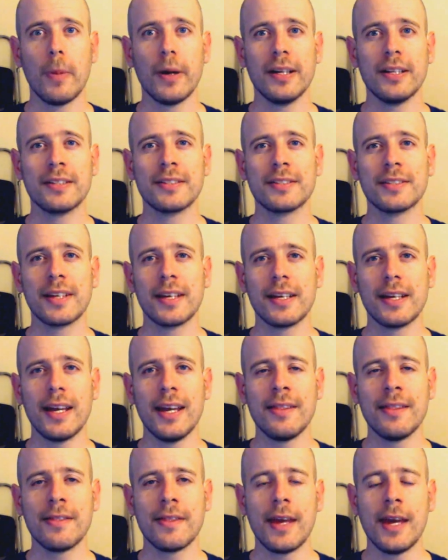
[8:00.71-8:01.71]
but it's like
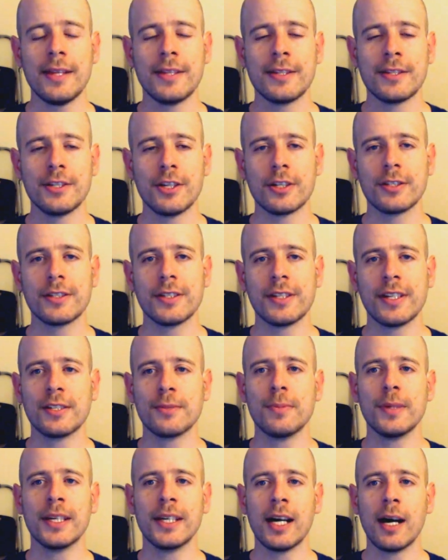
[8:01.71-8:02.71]
it's just that
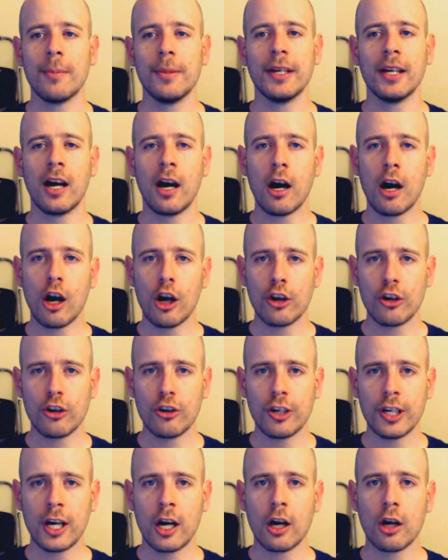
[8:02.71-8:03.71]
it's becoming
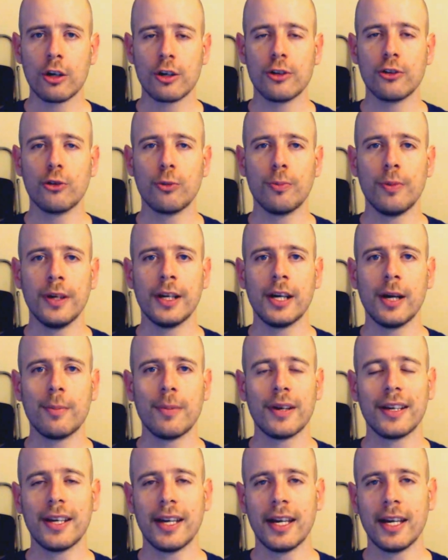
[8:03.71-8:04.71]
harder and harder to pick
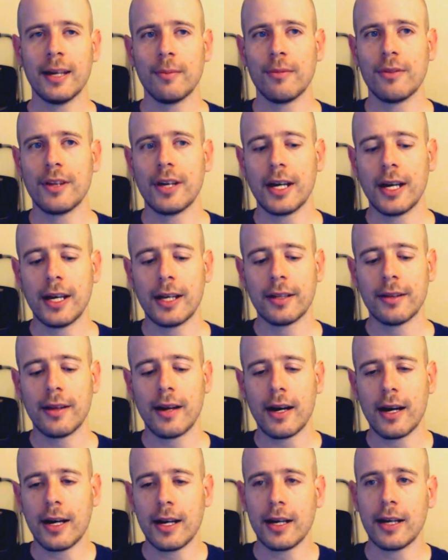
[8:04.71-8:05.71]
up a game that
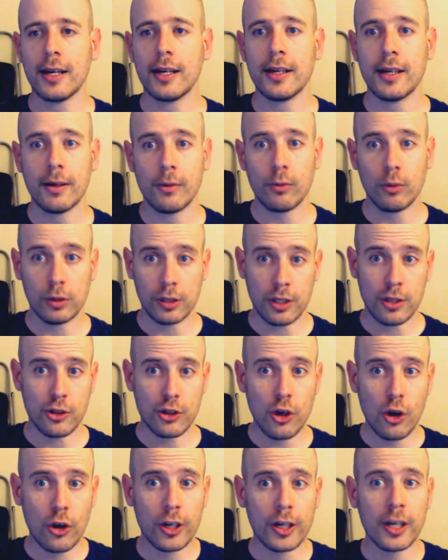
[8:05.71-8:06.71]
I will
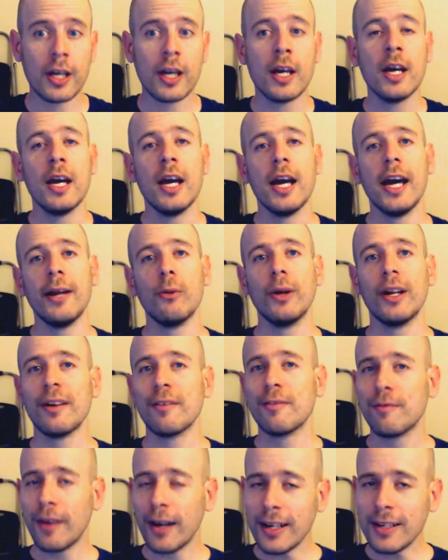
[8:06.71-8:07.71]
enjoy. And when
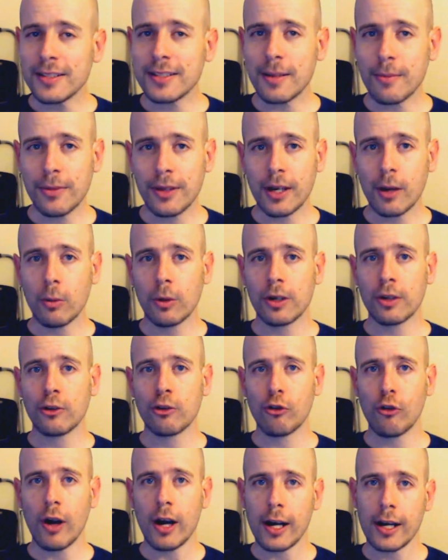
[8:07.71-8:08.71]
I find something I want
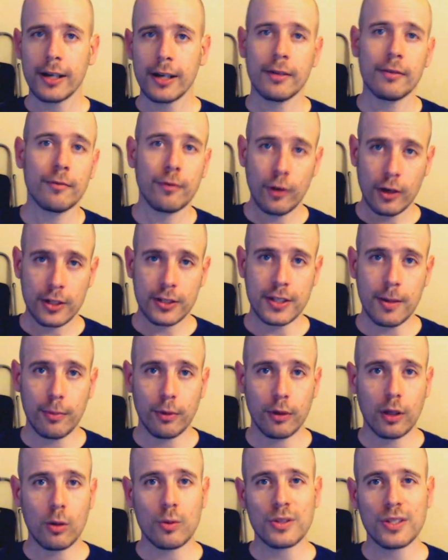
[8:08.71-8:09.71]
to try, for
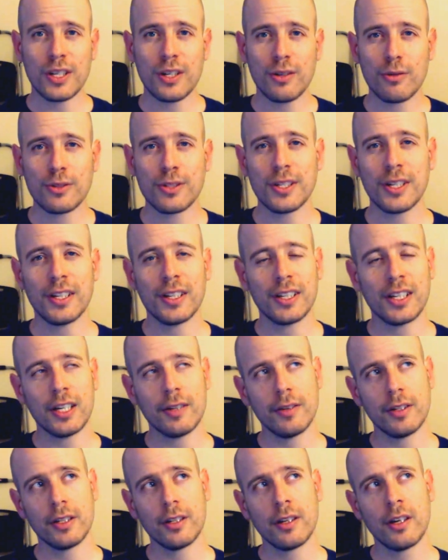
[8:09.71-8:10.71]
example, I was interested in
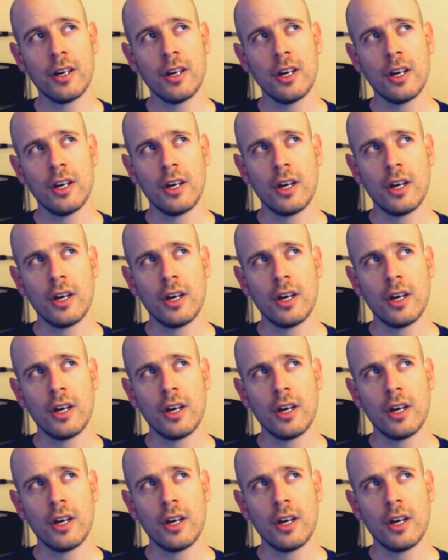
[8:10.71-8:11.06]
giving